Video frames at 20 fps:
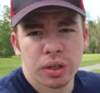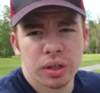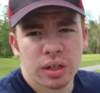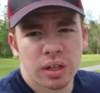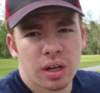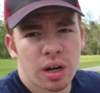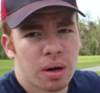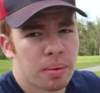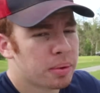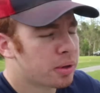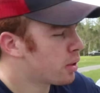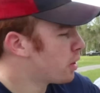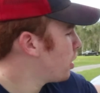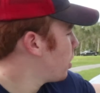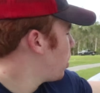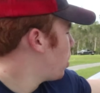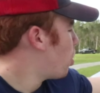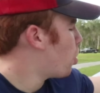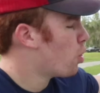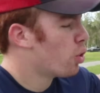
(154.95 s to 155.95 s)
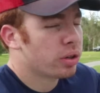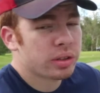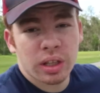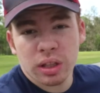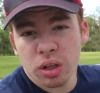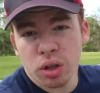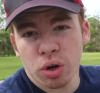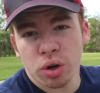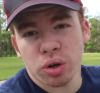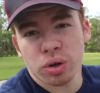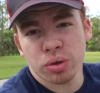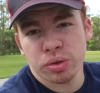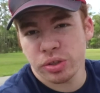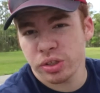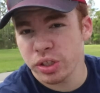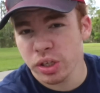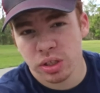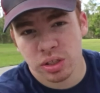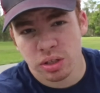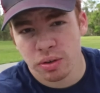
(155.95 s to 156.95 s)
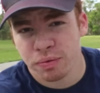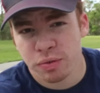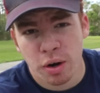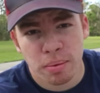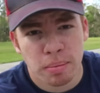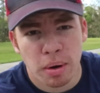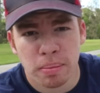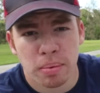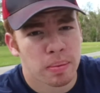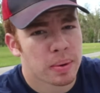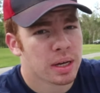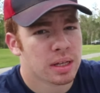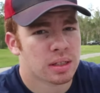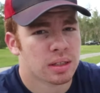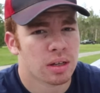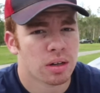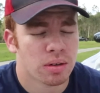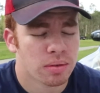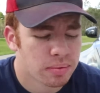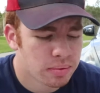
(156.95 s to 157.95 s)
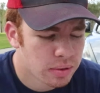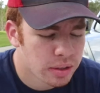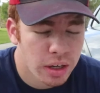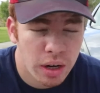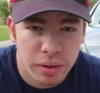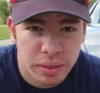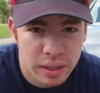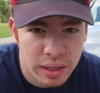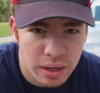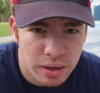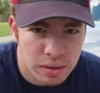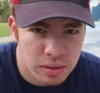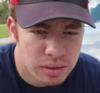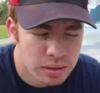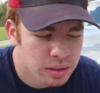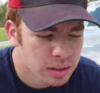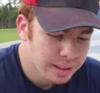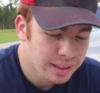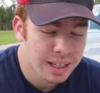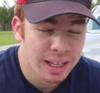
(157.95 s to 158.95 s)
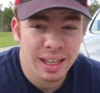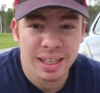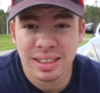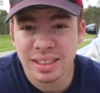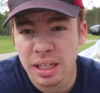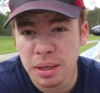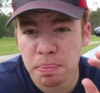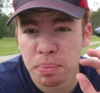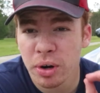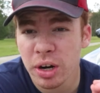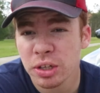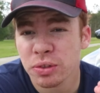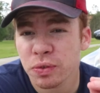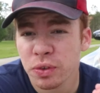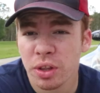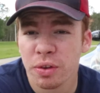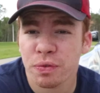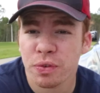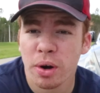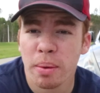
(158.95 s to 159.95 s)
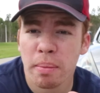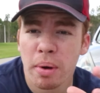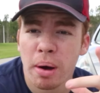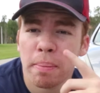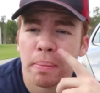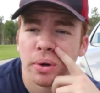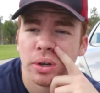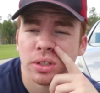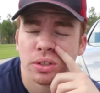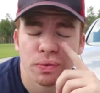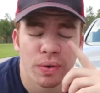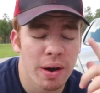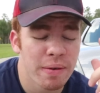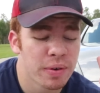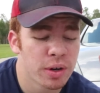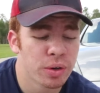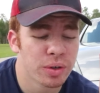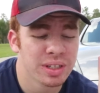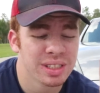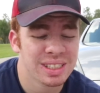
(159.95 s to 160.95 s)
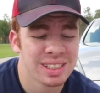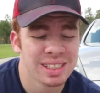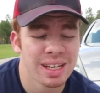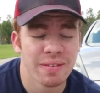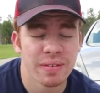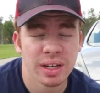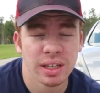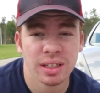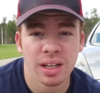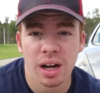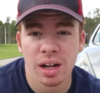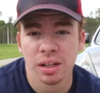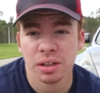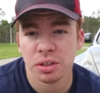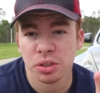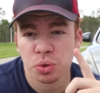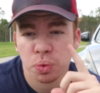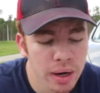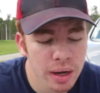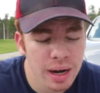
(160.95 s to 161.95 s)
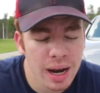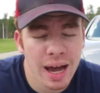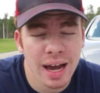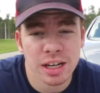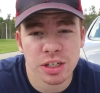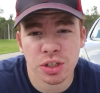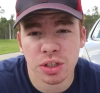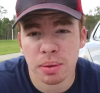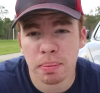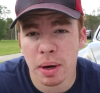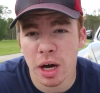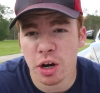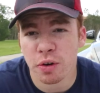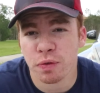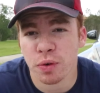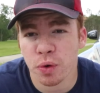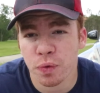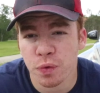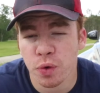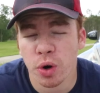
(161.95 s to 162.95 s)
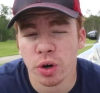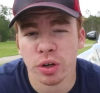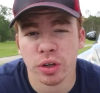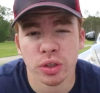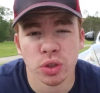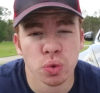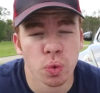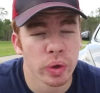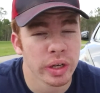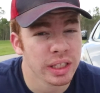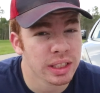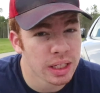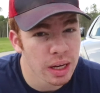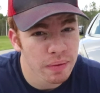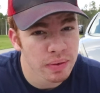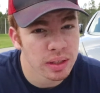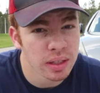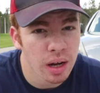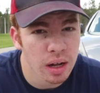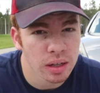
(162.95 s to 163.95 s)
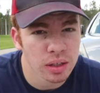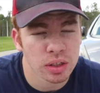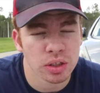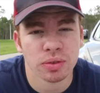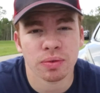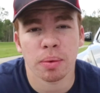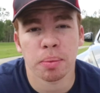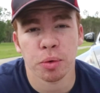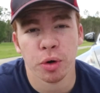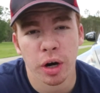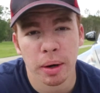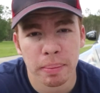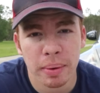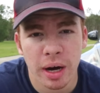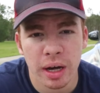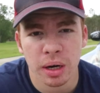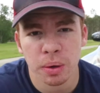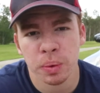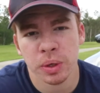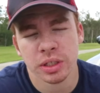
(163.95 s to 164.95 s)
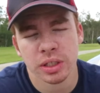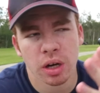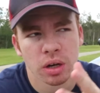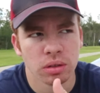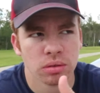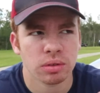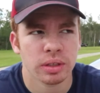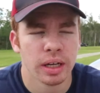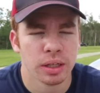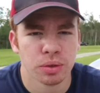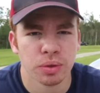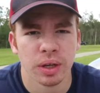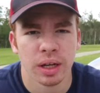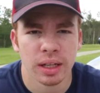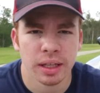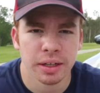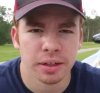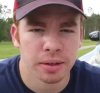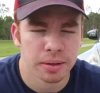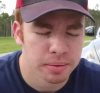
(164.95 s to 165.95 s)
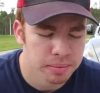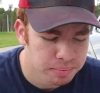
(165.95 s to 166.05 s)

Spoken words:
hook cover or the logo, just the front bumper by itself, nothing else. The listed price for the front bumper is $570, but I actually bought it for $427 from where I bought it, which I'll get to that later.